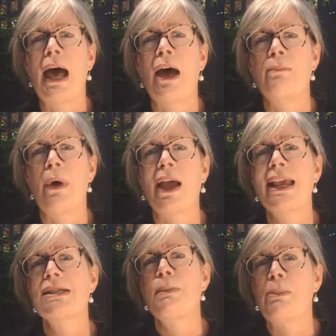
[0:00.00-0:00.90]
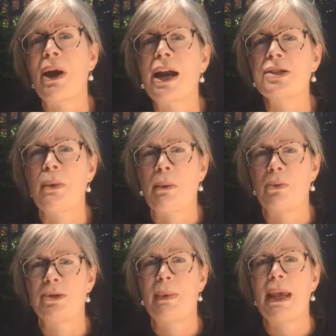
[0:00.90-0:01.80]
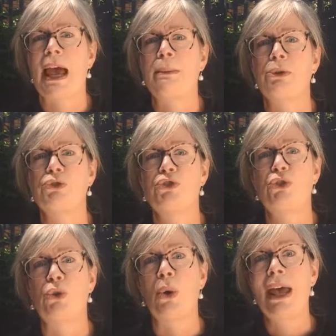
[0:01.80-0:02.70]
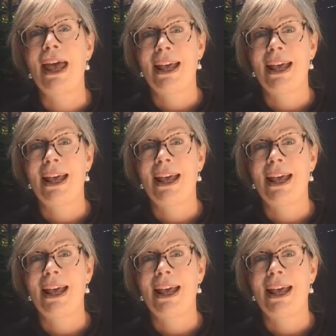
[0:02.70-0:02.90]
I guess my proudest moment was being able to